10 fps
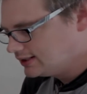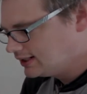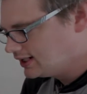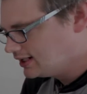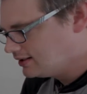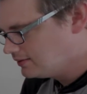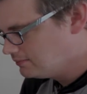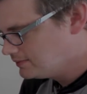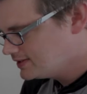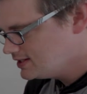
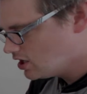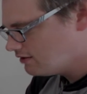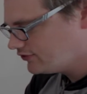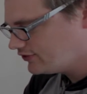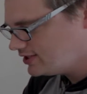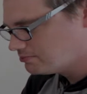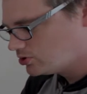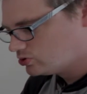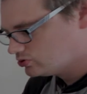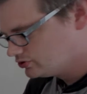Obviously the
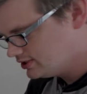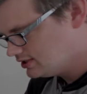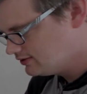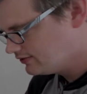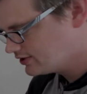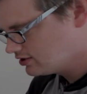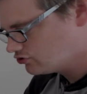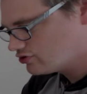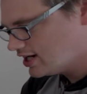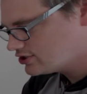mold is kind of
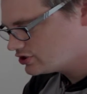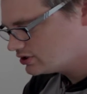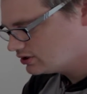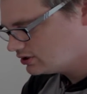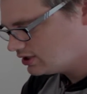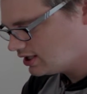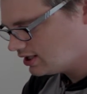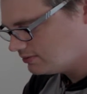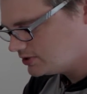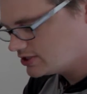stretched.
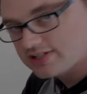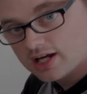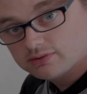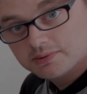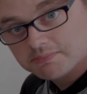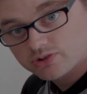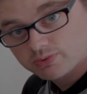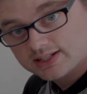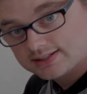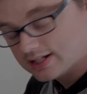You can tell, the best
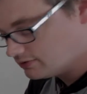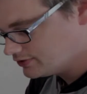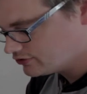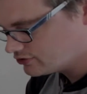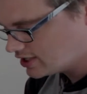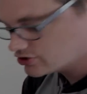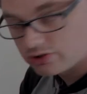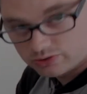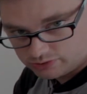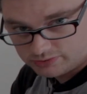way to tell if it's stretched
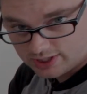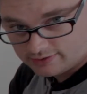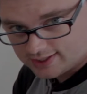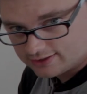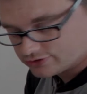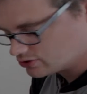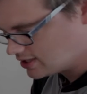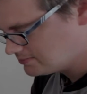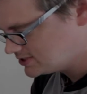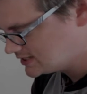or to tell that it's a
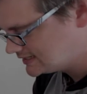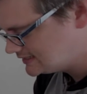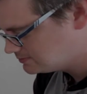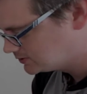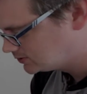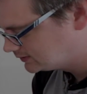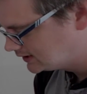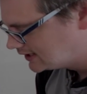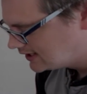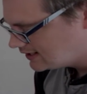crappy Chinese mold
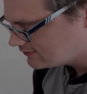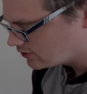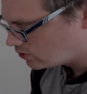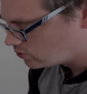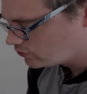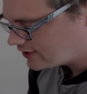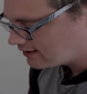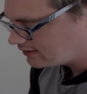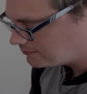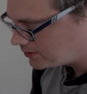is the holes
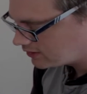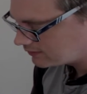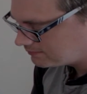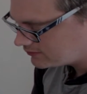down at the bottom.